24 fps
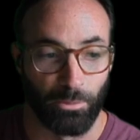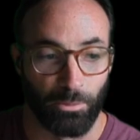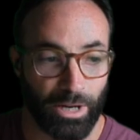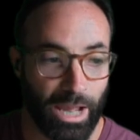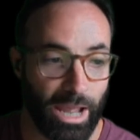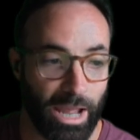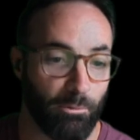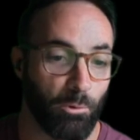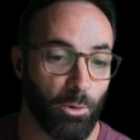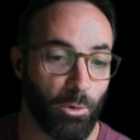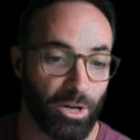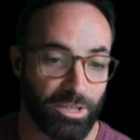when
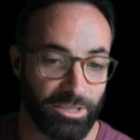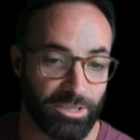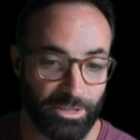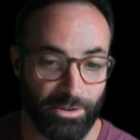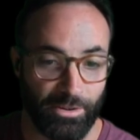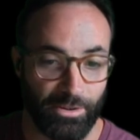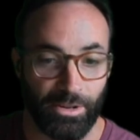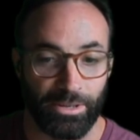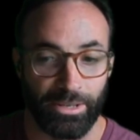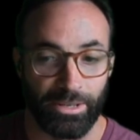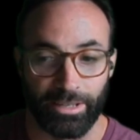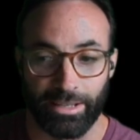I worked
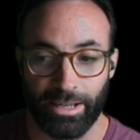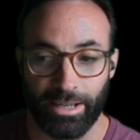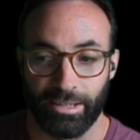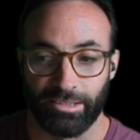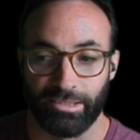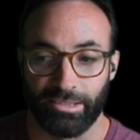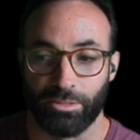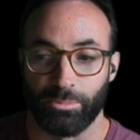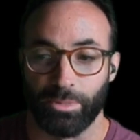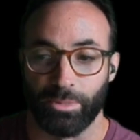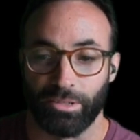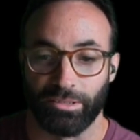on the
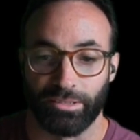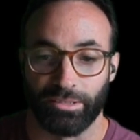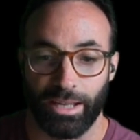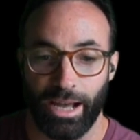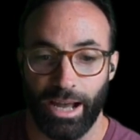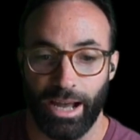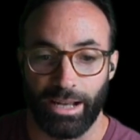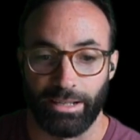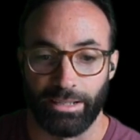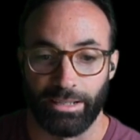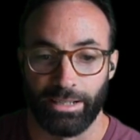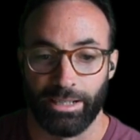customer
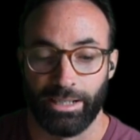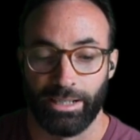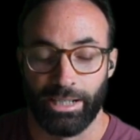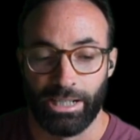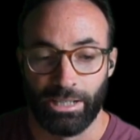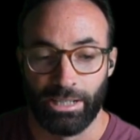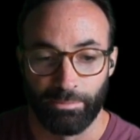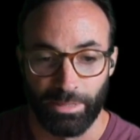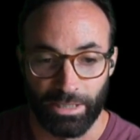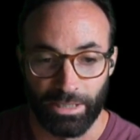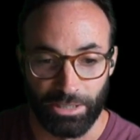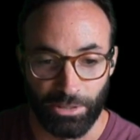side.
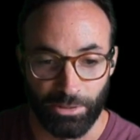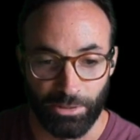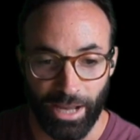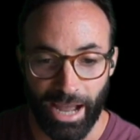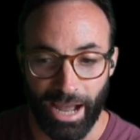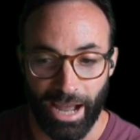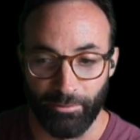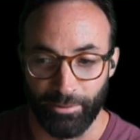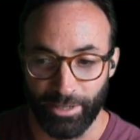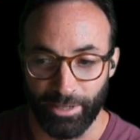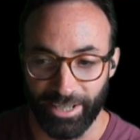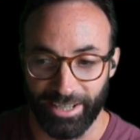But you
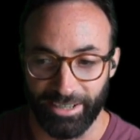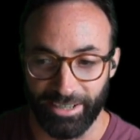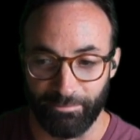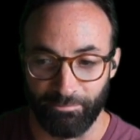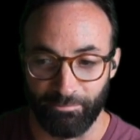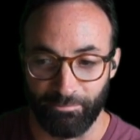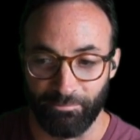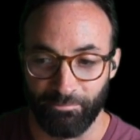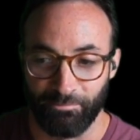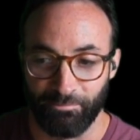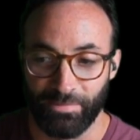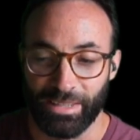have
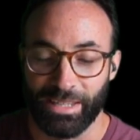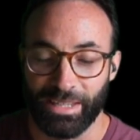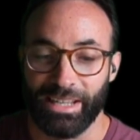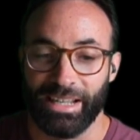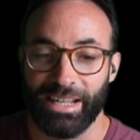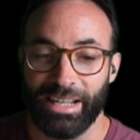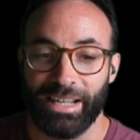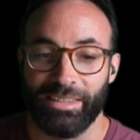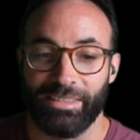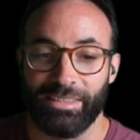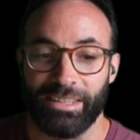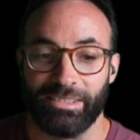
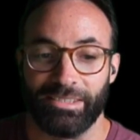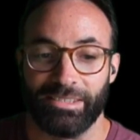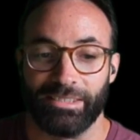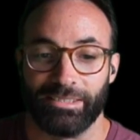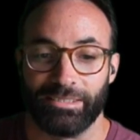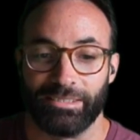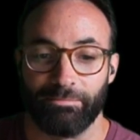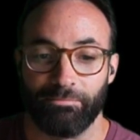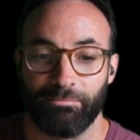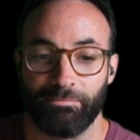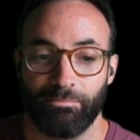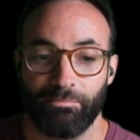
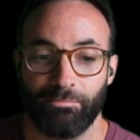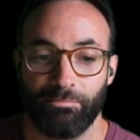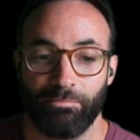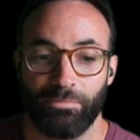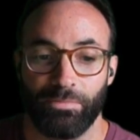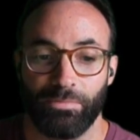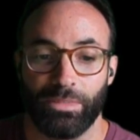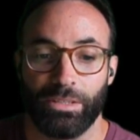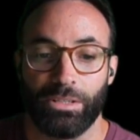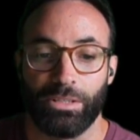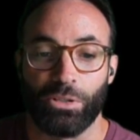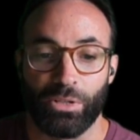this
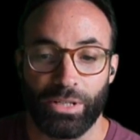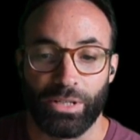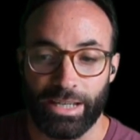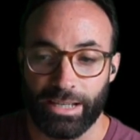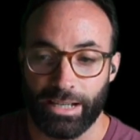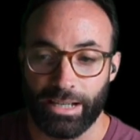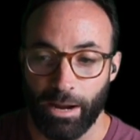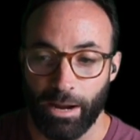unique